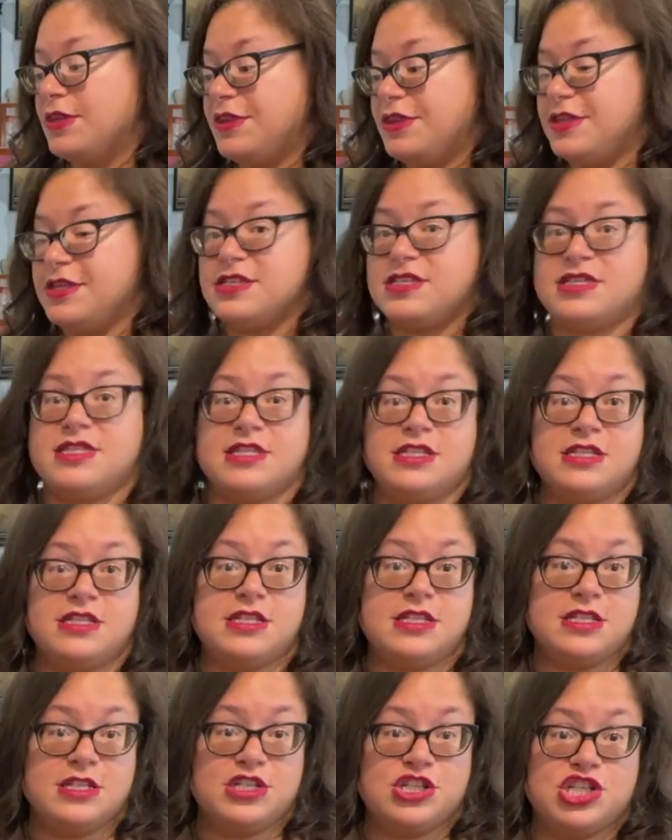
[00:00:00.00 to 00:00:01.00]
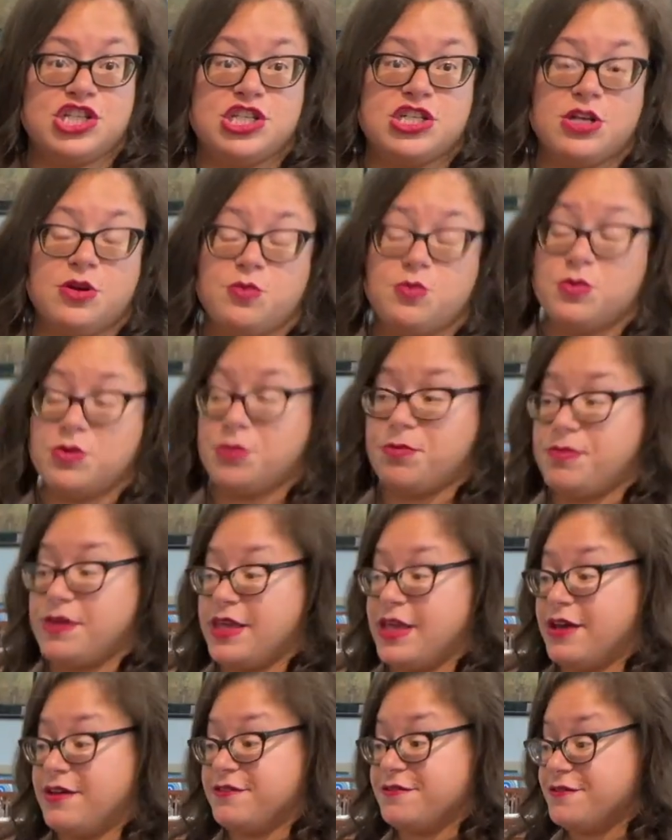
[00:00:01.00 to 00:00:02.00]
this dish will be
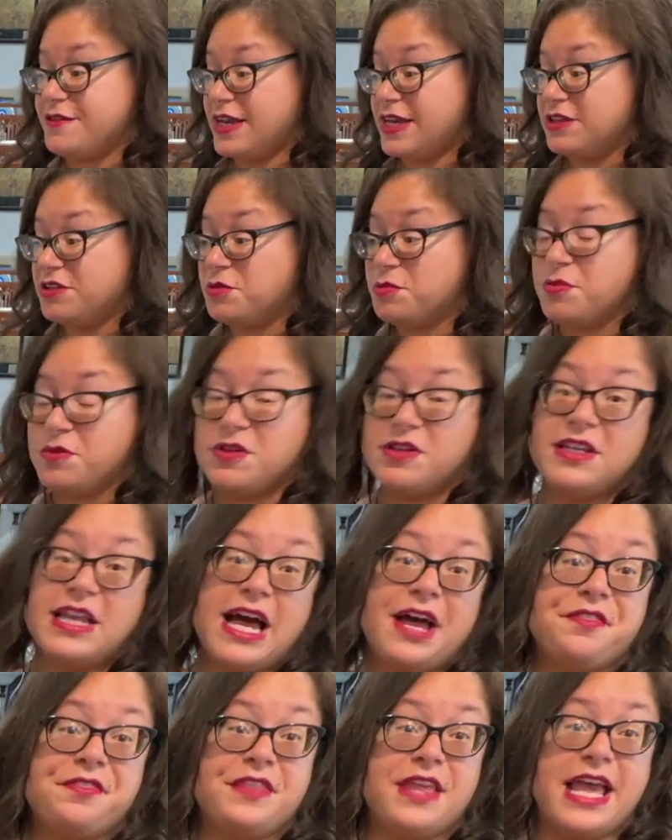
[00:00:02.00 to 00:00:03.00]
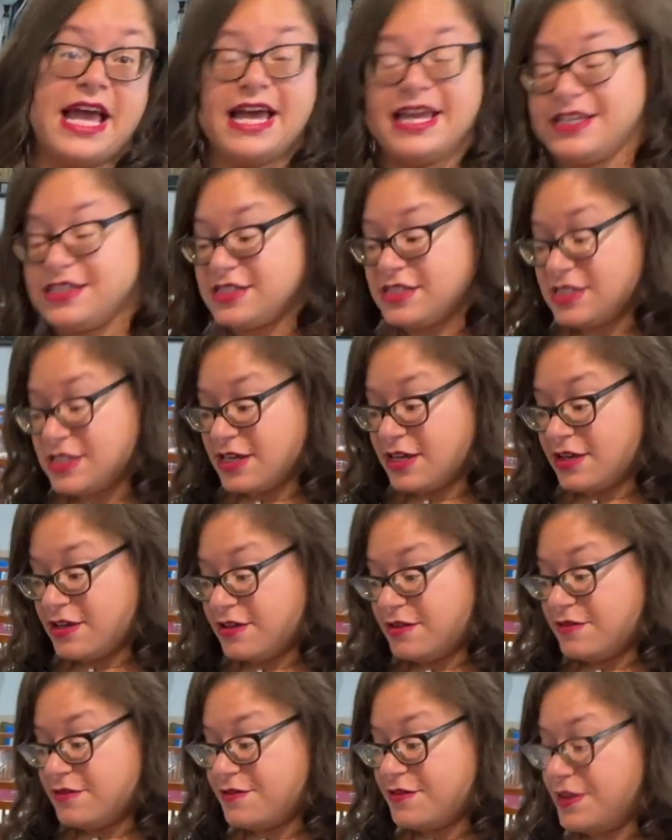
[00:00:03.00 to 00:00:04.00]
available at the end
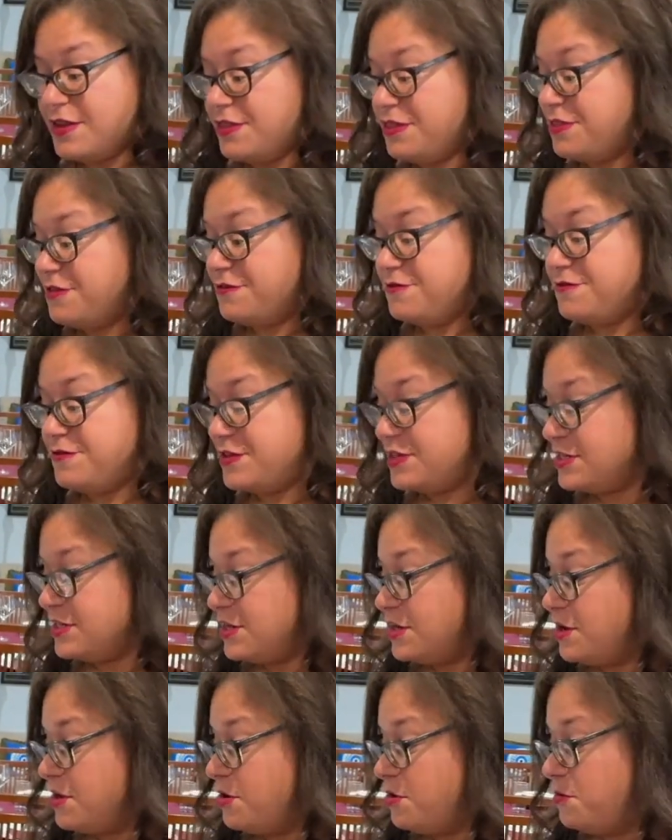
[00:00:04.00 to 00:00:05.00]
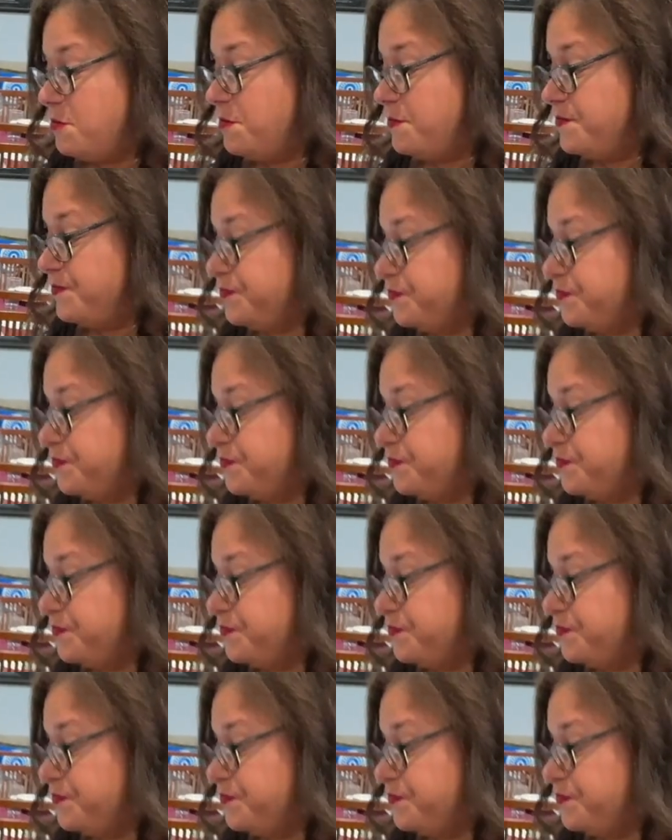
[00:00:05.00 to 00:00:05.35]
of the video.